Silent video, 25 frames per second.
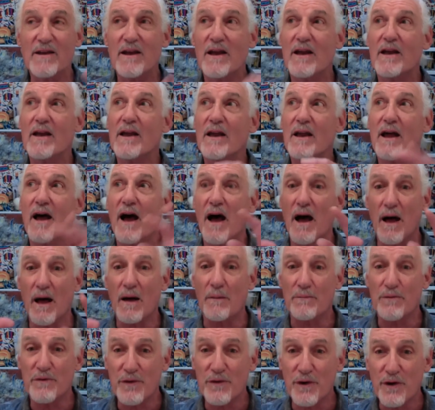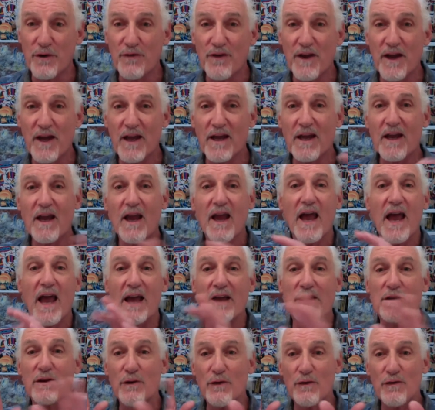at observing
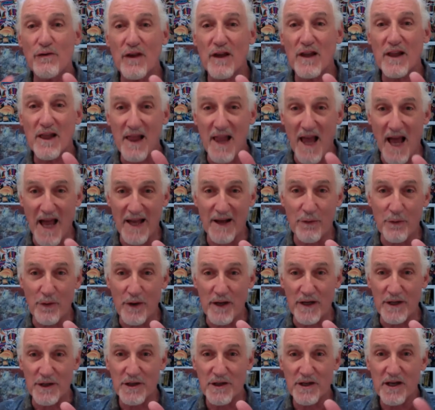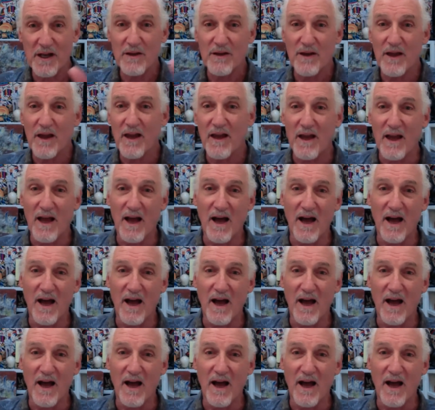and using language.